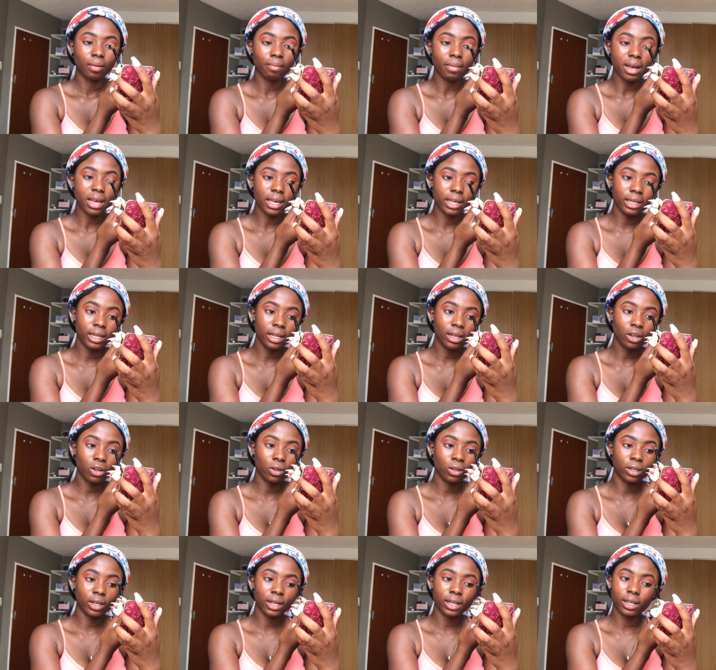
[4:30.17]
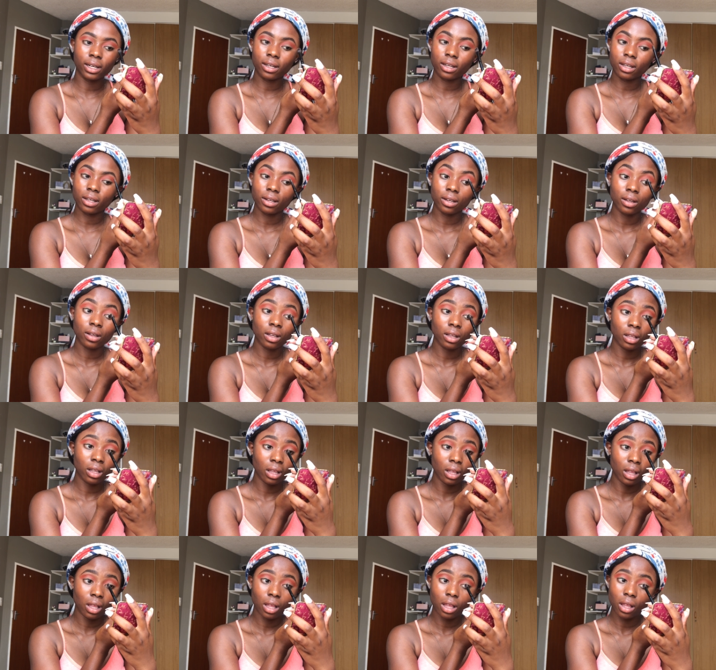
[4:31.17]
my inner corner
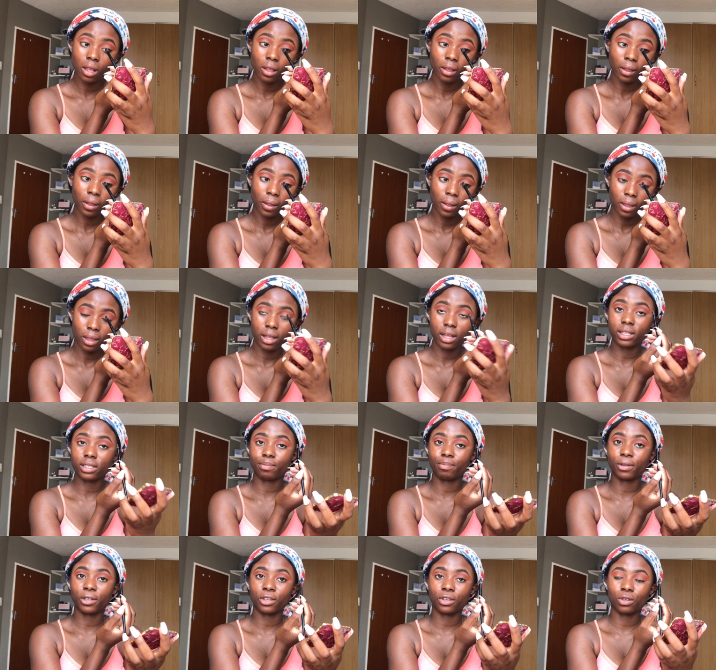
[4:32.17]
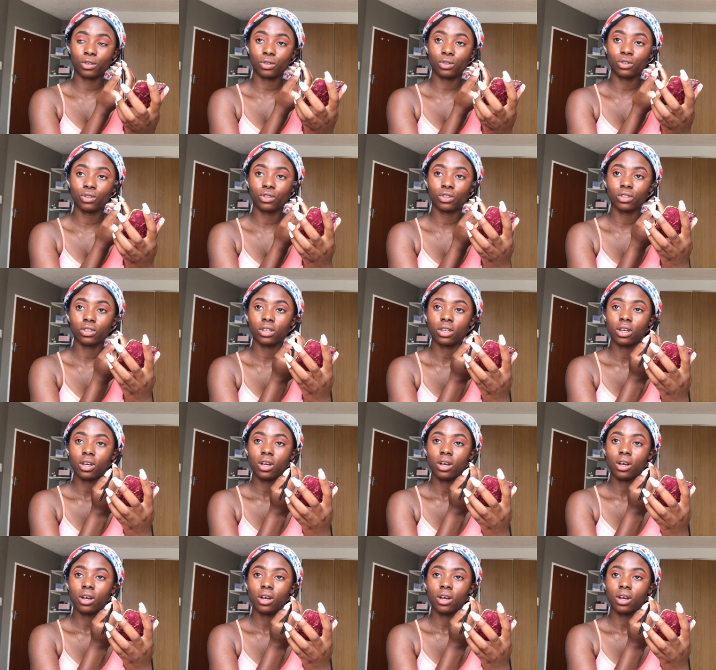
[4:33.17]
as per usual